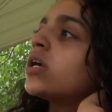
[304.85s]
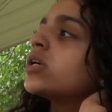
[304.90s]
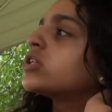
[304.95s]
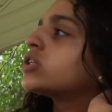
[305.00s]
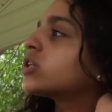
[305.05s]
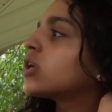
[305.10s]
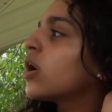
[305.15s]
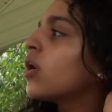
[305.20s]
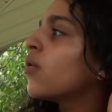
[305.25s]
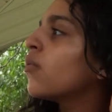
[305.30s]

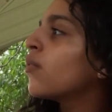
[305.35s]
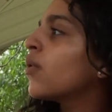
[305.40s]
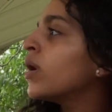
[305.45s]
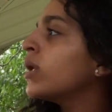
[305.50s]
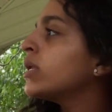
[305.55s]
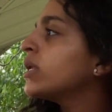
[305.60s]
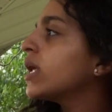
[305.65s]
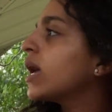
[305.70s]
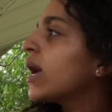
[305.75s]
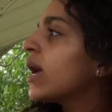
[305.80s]
So
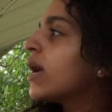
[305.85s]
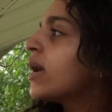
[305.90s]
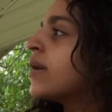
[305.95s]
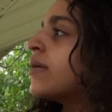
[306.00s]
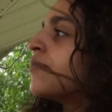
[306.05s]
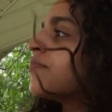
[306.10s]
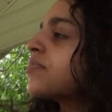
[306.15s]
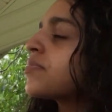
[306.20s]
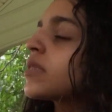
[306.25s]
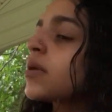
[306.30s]
one
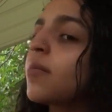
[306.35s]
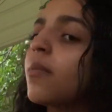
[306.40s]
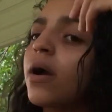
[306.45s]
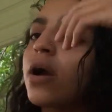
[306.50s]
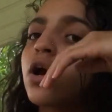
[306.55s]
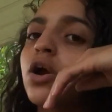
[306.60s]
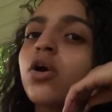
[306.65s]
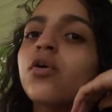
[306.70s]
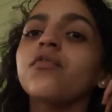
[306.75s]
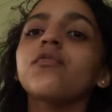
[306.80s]
day
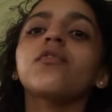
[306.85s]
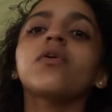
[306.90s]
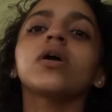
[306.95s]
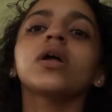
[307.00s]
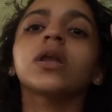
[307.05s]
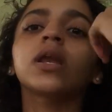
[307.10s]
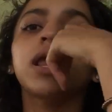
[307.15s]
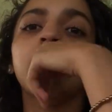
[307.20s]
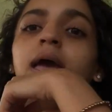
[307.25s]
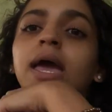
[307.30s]
my
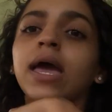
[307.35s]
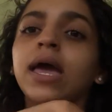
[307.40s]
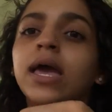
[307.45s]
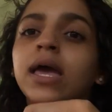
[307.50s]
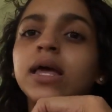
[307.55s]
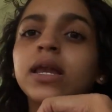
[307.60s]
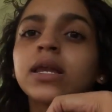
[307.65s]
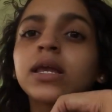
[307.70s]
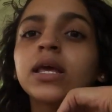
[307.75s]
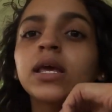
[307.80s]
girlfriend
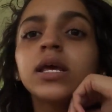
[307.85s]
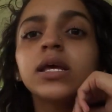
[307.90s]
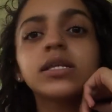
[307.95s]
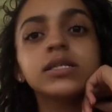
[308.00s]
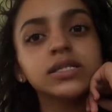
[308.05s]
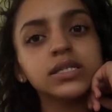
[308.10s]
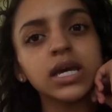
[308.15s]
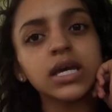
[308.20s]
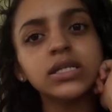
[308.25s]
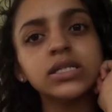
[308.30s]
had
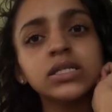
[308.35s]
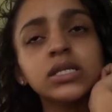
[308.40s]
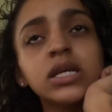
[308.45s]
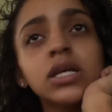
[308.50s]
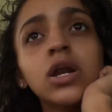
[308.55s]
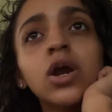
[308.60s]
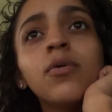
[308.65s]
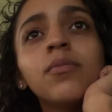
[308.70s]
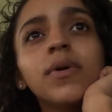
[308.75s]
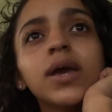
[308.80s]

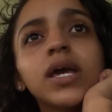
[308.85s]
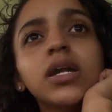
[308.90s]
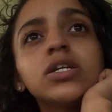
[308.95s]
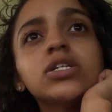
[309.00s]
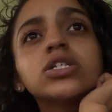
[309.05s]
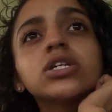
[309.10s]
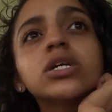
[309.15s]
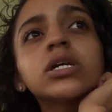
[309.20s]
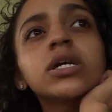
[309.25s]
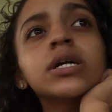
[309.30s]
texted our
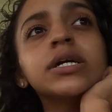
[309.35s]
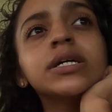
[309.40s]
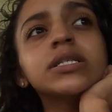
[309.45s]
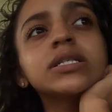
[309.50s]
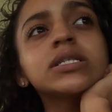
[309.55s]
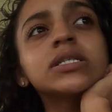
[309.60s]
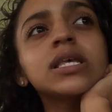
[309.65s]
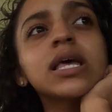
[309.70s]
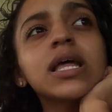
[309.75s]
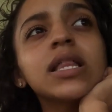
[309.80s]
manager
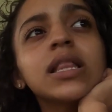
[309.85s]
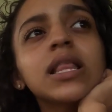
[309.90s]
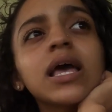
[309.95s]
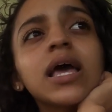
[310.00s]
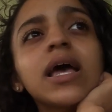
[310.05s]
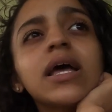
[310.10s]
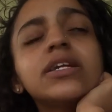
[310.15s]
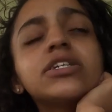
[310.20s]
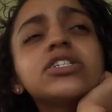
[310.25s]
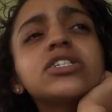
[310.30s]
and said
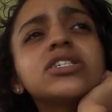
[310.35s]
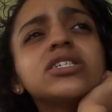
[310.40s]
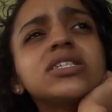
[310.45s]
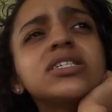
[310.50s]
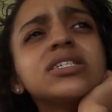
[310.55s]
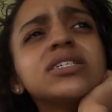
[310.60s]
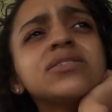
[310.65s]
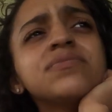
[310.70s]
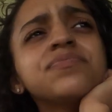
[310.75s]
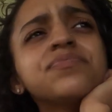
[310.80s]
that
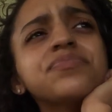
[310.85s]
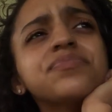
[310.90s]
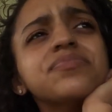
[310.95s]
she